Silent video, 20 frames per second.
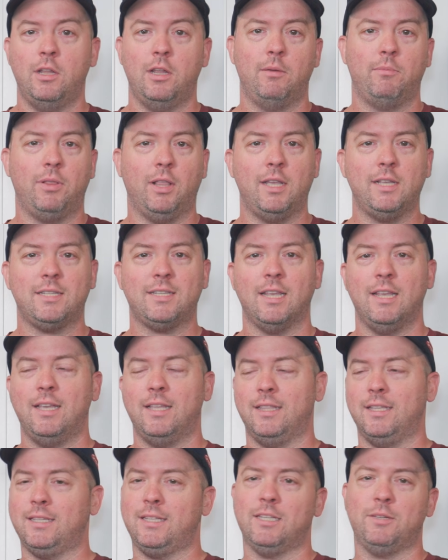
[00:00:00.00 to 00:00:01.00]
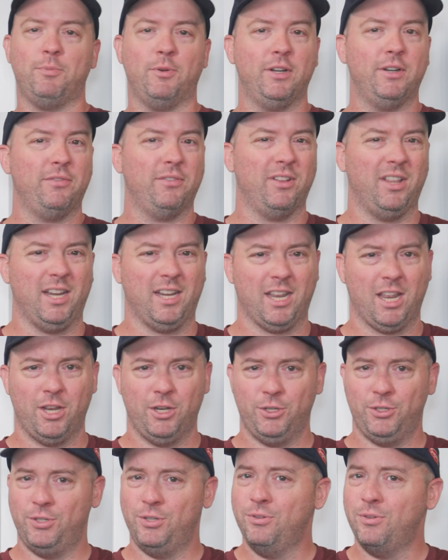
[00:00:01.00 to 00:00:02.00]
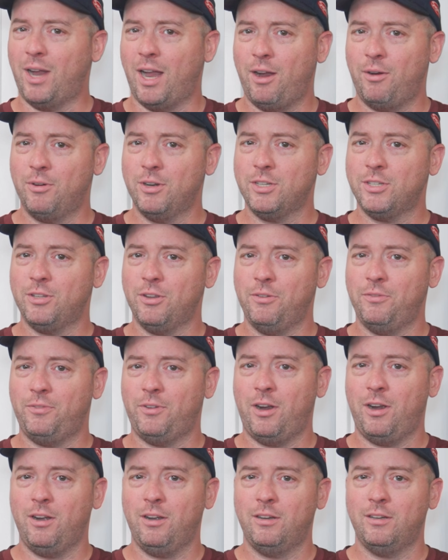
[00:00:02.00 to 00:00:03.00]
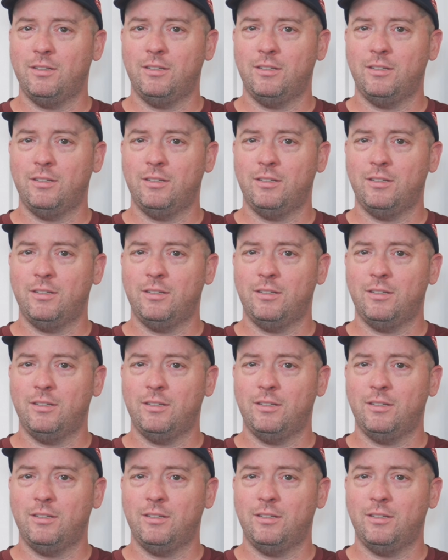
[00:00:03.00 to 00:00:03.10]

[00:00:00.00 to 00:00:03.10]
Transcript: Plus, this is printed for like 2 hours so far.